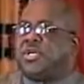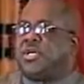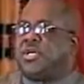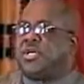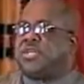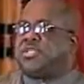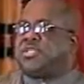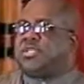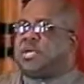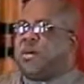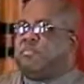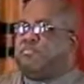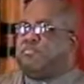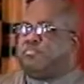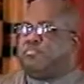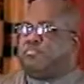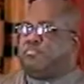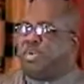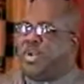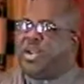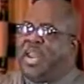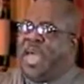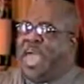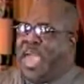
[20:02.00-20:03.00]
some
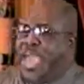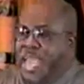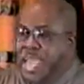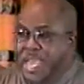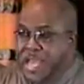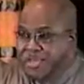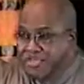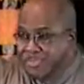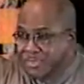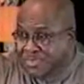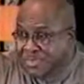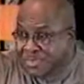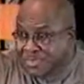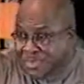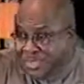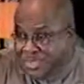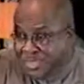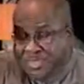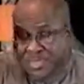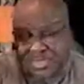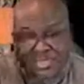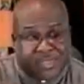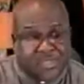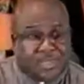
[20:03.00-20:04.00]

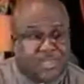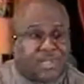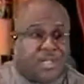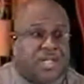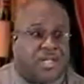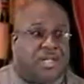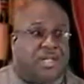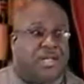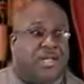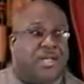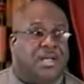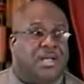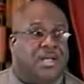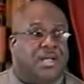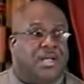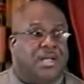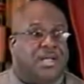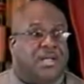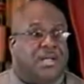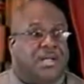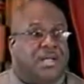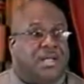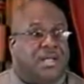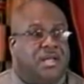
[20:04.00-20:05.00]
planes
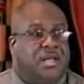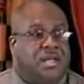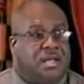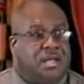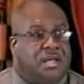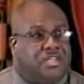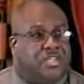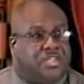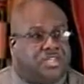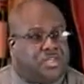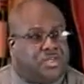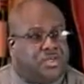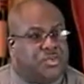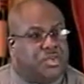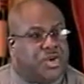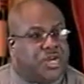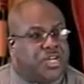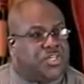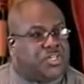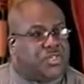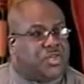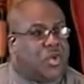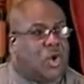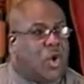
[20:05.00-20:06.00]
into what
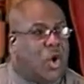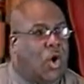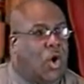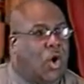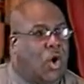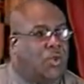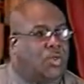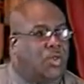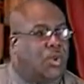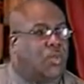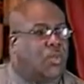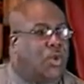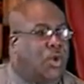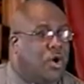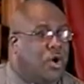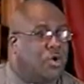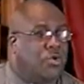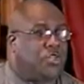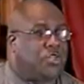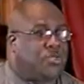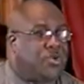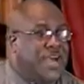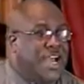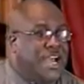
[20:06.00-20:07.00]
is called the
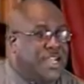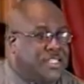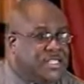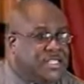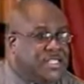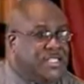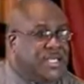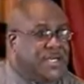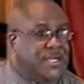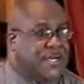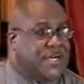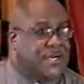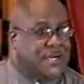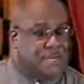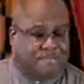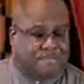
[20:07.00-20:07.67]
World Trade Center.